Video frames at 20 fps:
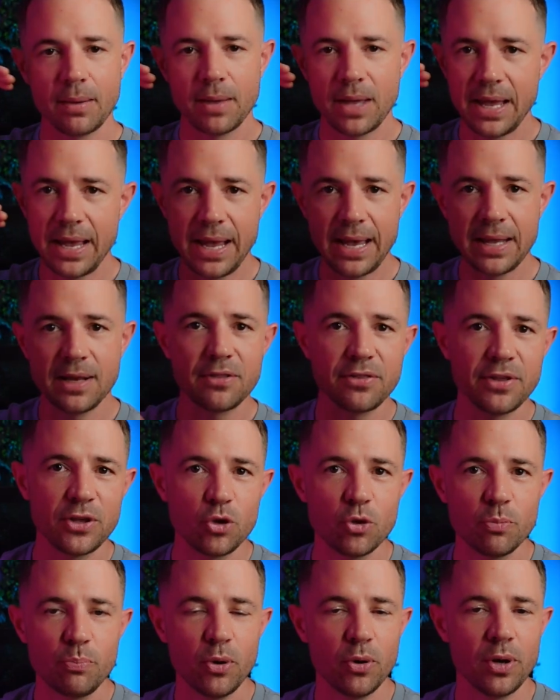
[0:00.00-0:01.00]
Anything
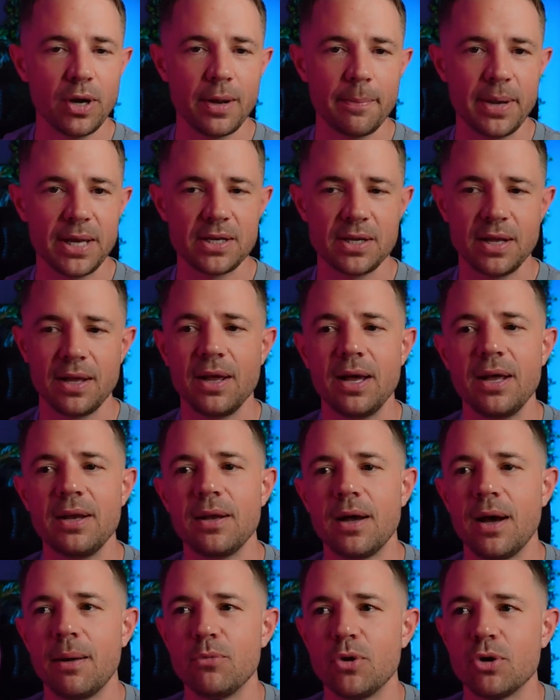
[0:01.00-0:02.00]
you put on a pedestal, and
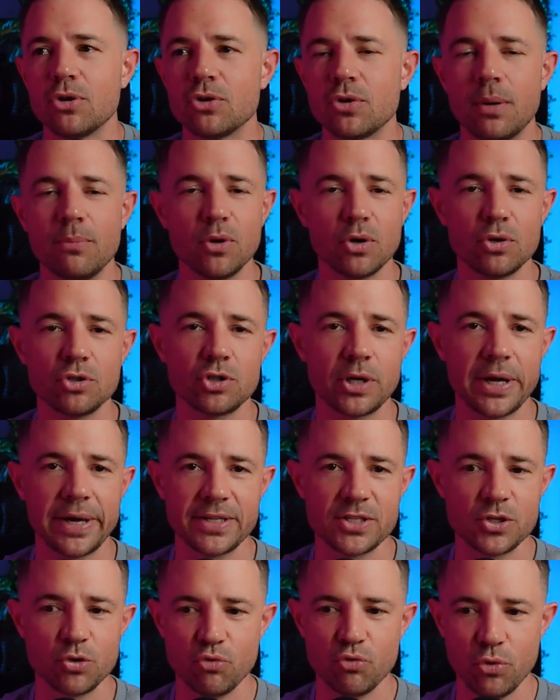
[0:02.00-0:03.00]
I'm not trying
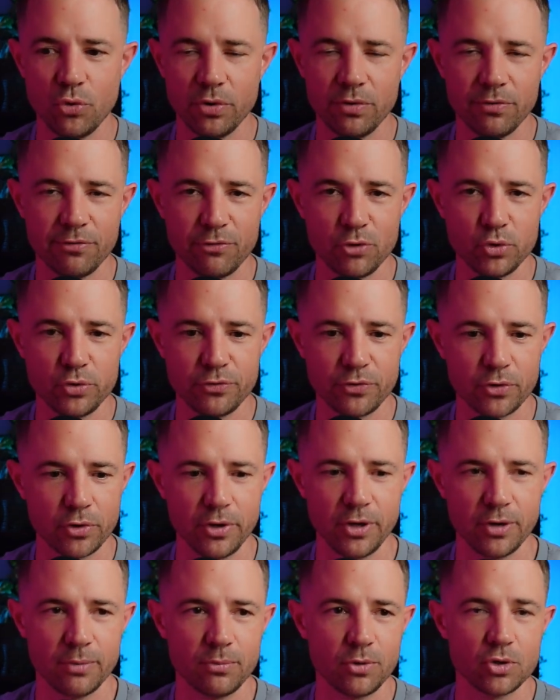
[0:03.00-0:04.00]
to ruin food for
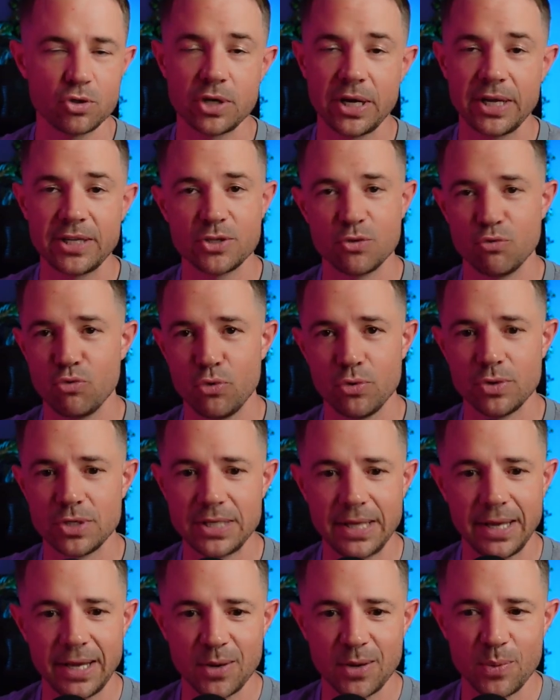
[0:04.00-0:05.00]
you. I'm not trying to ruin
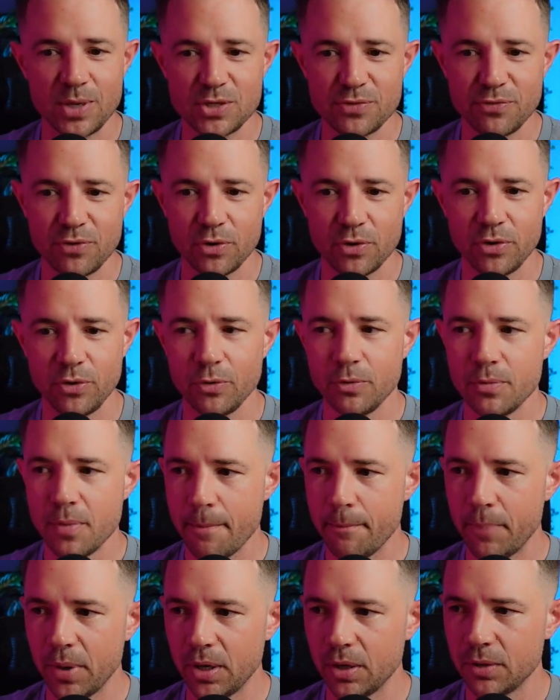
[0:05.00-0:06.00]
takeaways for you,
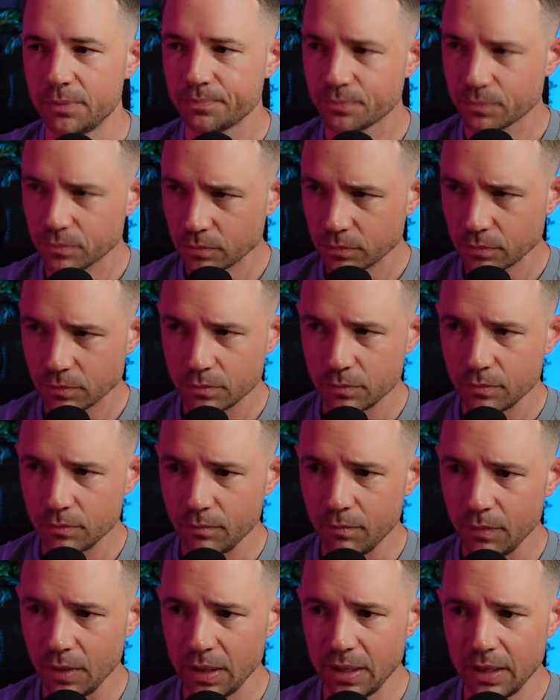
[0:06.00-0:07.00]
but
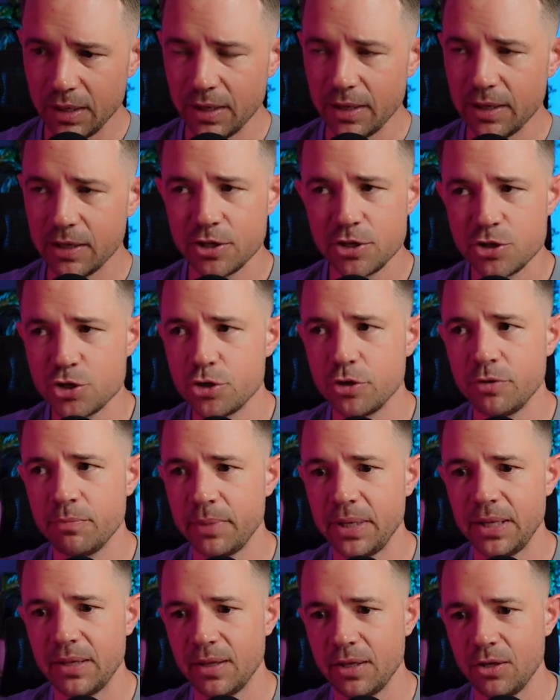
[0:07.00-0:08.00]
it shouldn't
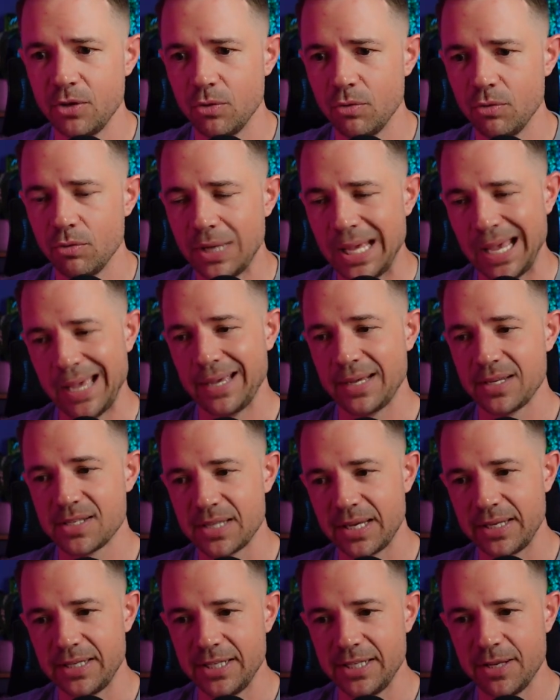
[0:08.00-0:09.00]
be that you get
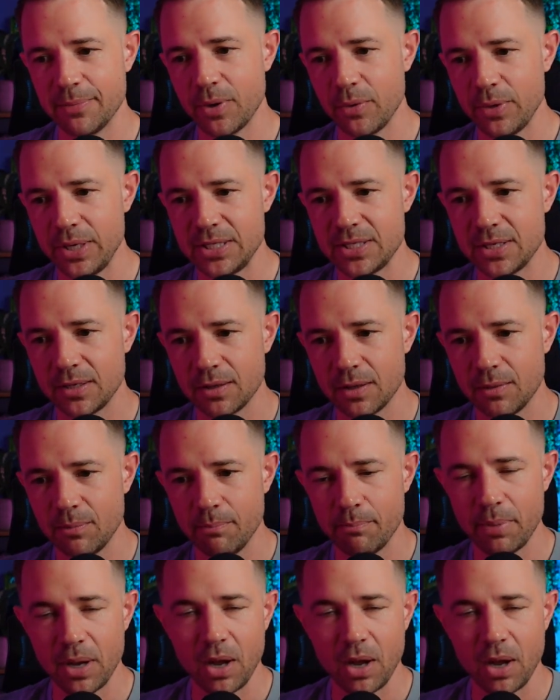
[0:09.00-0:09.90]
excited about eating them. But